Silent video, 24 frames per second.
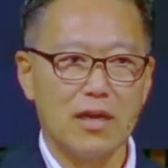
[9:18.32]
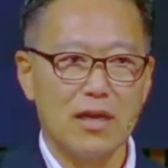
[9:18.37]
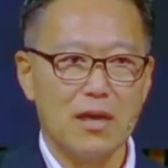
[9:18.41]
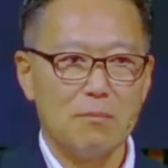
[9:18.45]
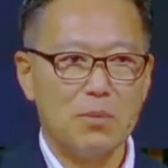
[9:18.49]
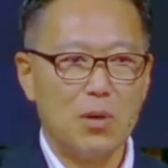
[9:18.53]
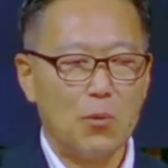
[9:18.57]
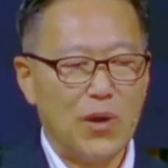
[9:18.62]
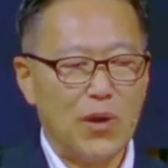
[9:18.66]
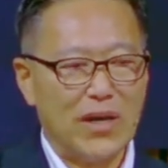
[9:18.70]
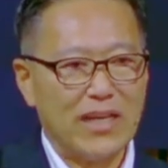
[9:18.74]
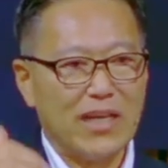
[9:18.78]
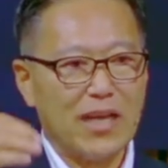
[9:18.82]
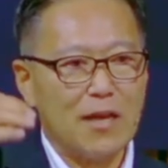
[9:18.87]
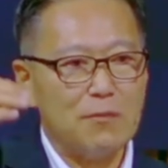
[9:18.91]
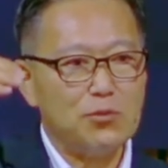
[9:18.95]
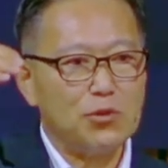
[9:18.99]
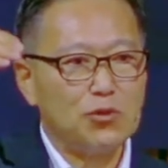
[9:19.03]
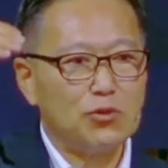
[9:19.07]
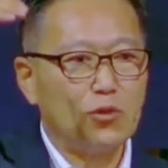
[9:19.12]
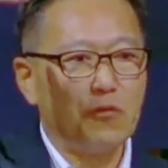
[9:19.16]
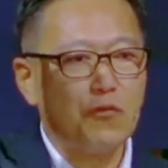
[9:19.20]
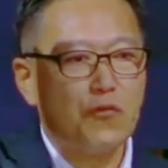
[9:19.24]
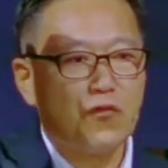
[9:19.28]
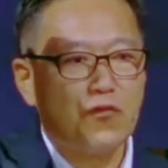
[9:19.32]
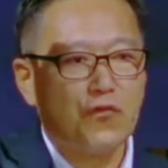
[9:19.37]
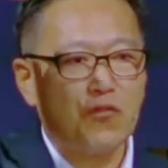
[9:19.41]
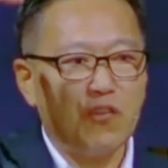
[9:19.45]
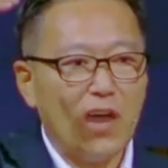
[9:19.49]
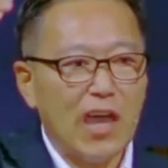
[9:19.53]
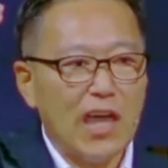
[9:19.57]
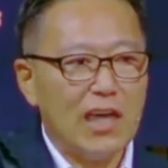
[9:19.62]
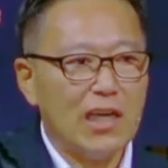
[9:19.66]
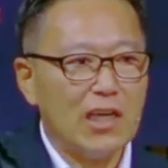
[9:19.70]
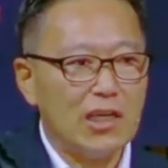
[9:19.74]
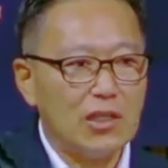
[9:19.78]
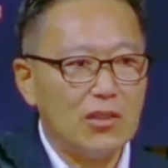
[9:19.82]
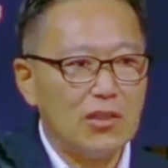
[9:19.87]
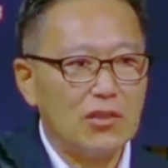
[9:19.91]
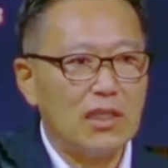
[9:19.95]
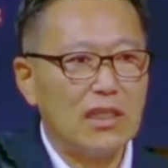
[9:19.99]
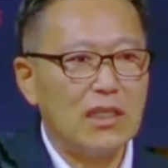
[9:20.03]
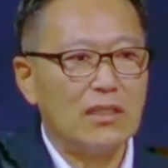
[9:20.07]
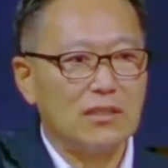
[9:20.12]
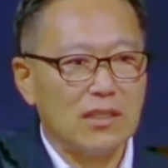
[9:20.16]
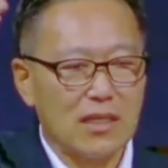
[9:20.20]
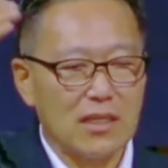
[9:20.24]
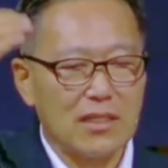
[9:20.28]
But when it comes to faith,
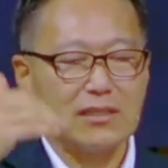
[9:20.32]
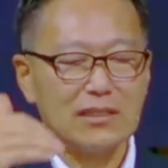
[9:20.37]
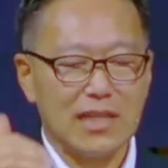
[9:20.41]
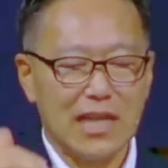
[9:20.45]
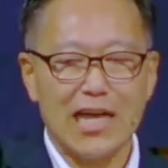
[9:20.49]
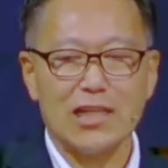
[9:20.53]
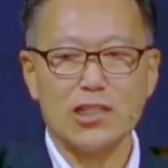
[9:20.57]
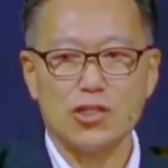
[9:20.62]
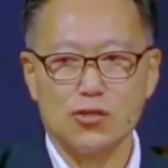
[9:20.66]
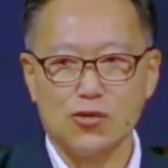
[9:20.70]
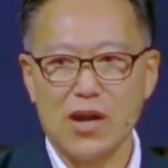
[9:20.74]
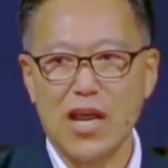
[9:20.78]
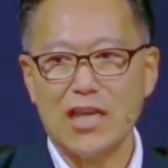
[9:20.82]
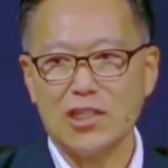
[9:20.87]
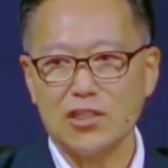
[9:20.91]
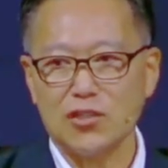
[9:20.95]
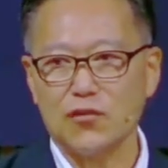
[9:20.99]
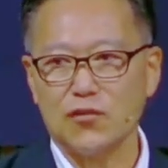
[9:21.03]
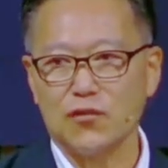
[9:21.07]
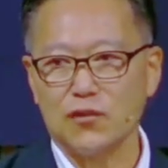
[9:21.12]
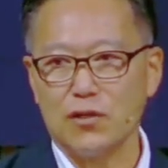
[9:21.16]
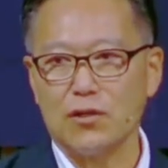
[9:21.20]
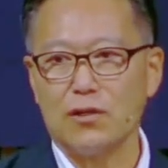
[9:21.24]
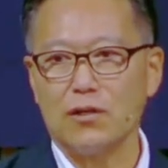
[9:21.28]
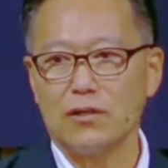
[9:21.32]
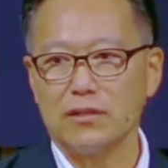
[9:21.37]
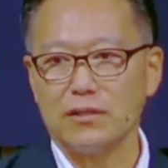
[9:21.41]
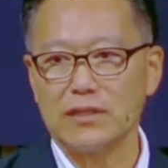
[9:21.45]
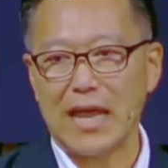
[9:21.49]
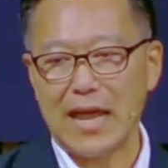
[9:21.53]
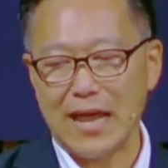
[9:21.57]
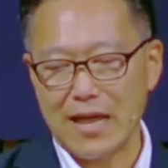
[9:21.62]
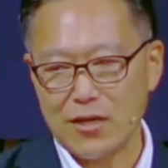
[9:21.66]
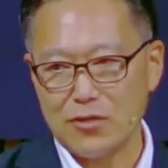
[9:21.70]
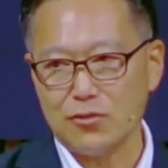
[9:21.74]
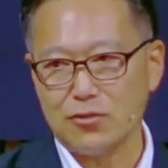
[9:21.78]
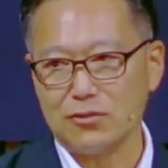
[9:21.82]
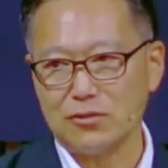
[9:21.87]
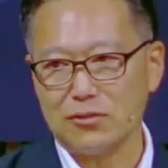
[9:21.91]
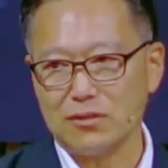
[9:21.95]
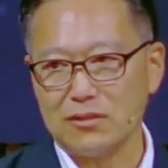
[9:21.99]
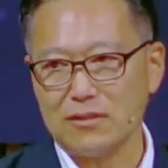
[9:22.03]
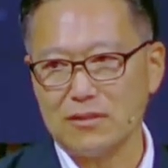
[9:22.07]
it does not transfer down.